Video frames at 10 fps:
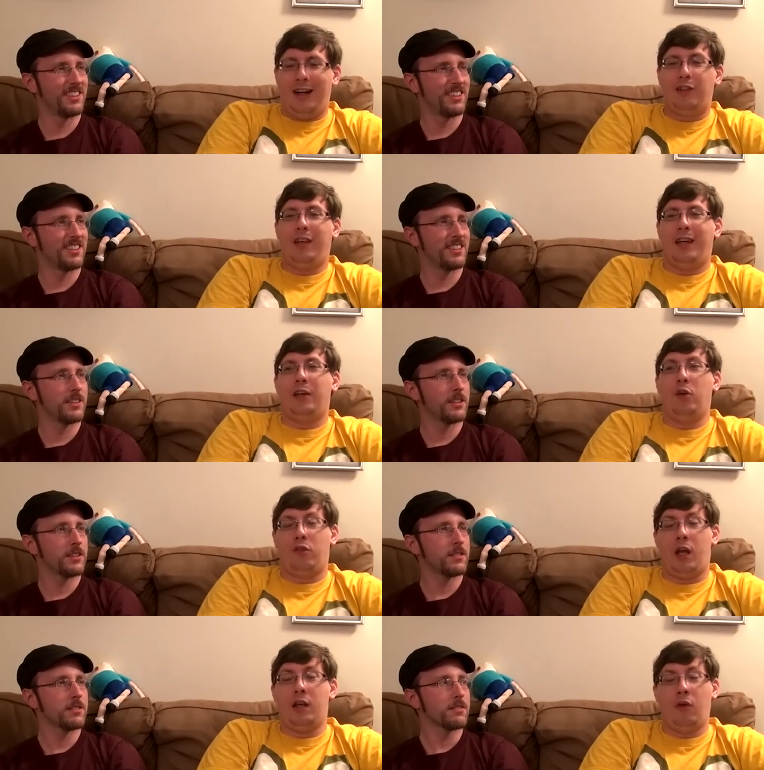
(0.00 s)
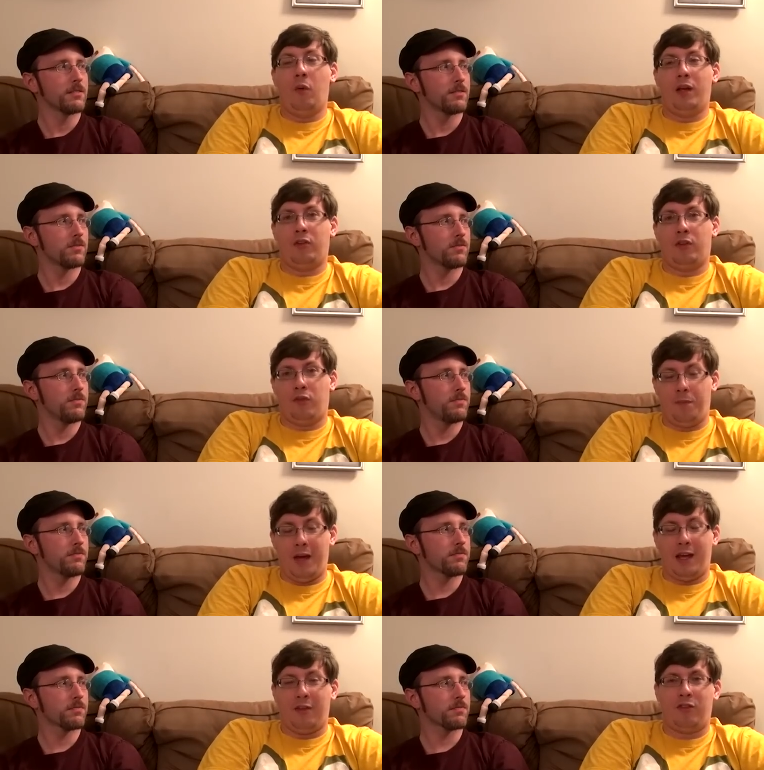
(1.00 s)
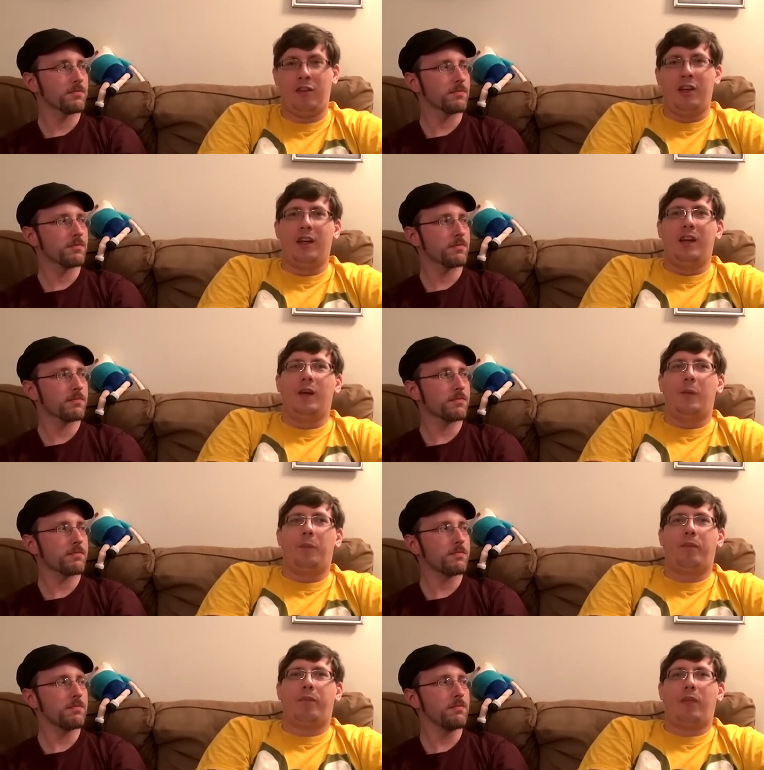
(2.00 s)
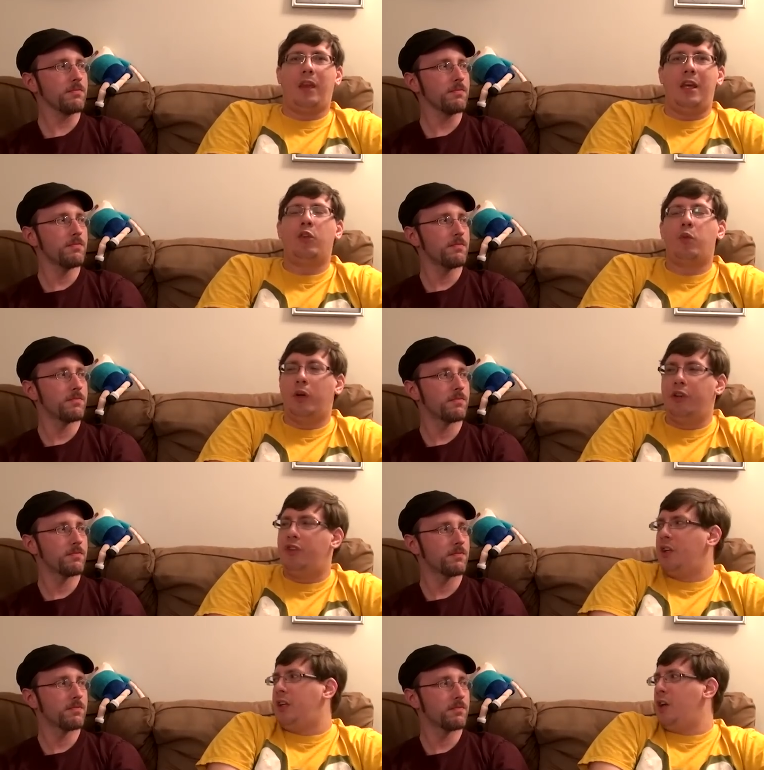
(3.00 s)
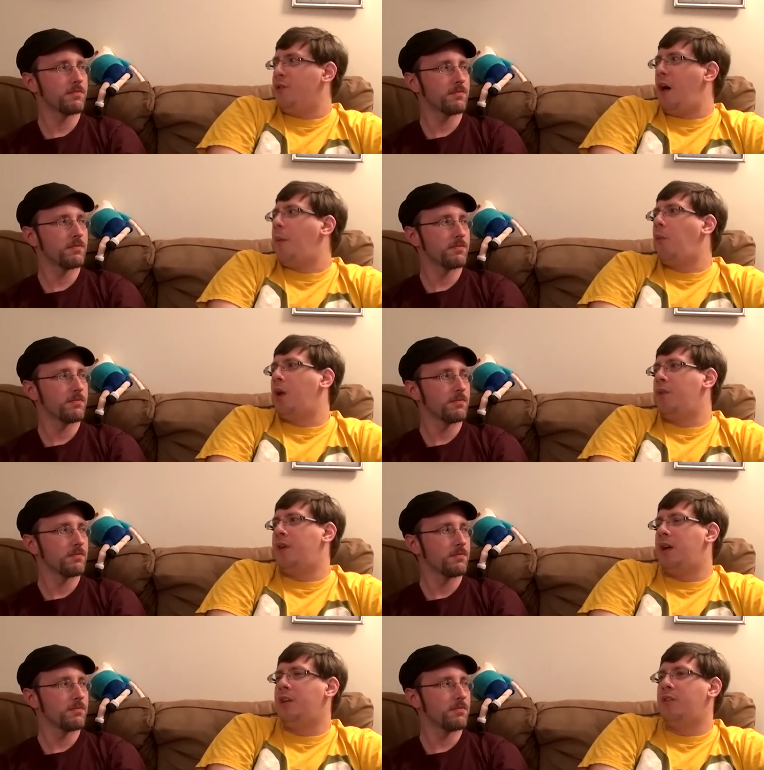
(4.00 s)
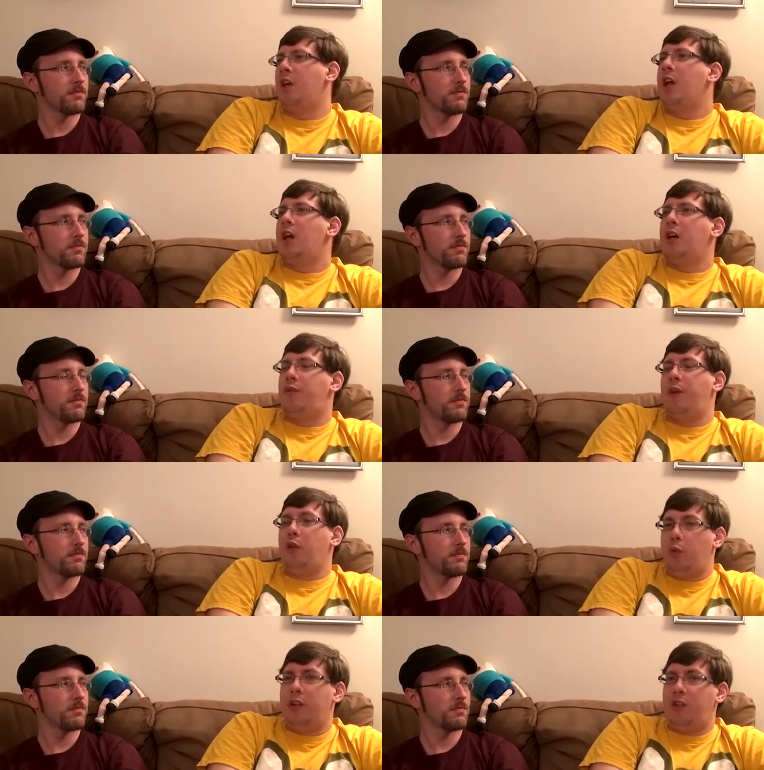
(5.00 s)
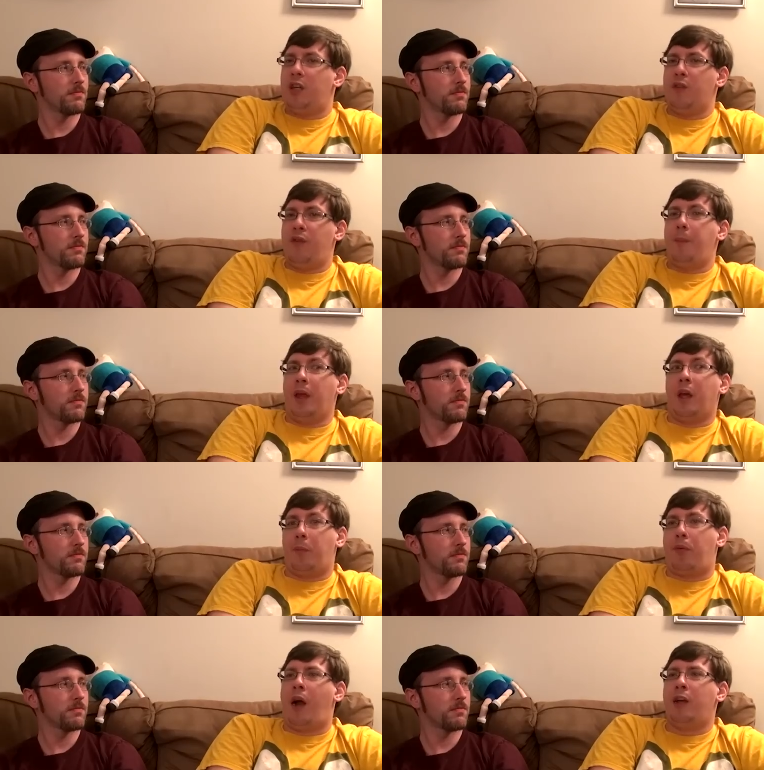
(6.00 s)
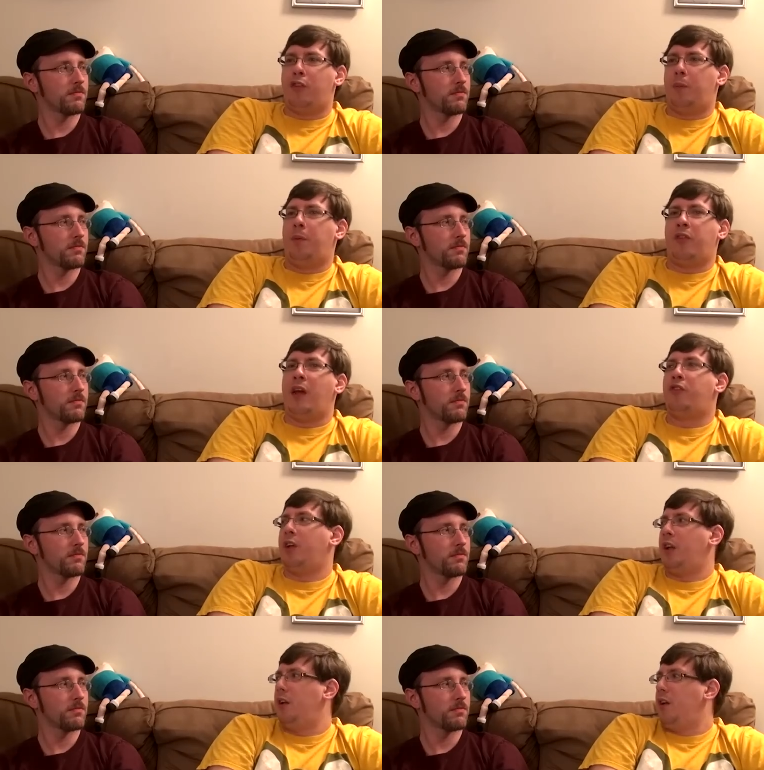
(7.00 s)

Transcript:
Speaker 1: Ice King, who's kind of a waste of space, he's willing to give up one of his. Finn's willing to give up like a prized possession.